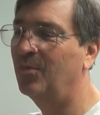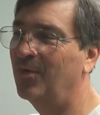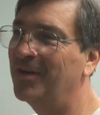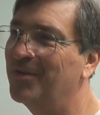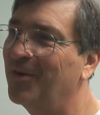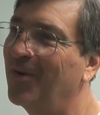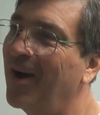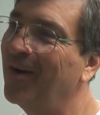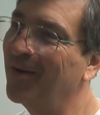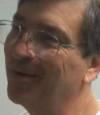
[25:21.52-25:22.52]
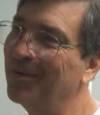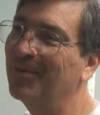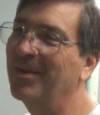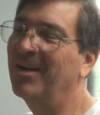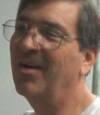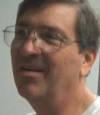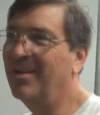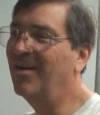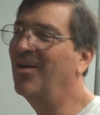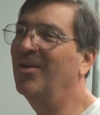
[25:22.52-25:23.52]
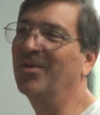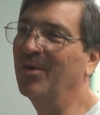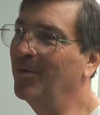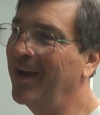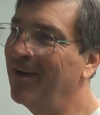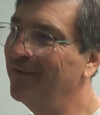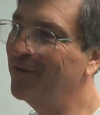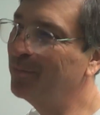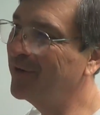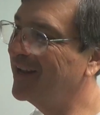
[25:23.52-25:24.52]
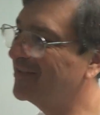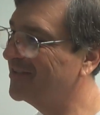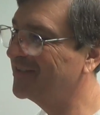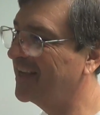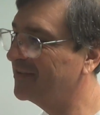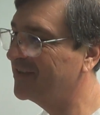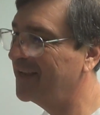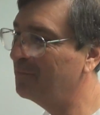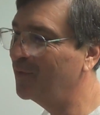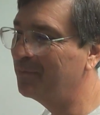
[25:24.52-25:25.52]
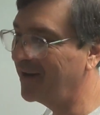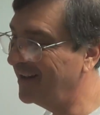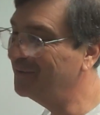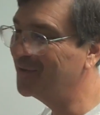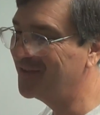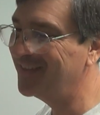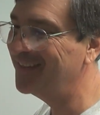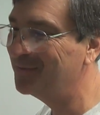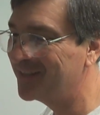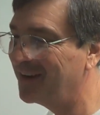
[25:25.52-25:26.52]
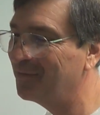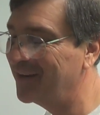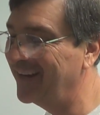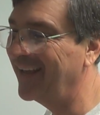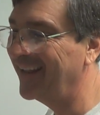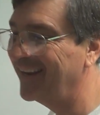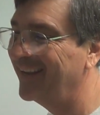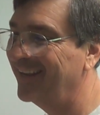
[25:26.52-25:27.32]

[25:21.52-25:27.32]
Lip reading: Rutger Hauer, or however you pronounce his last name, would probably wishes he was never in that.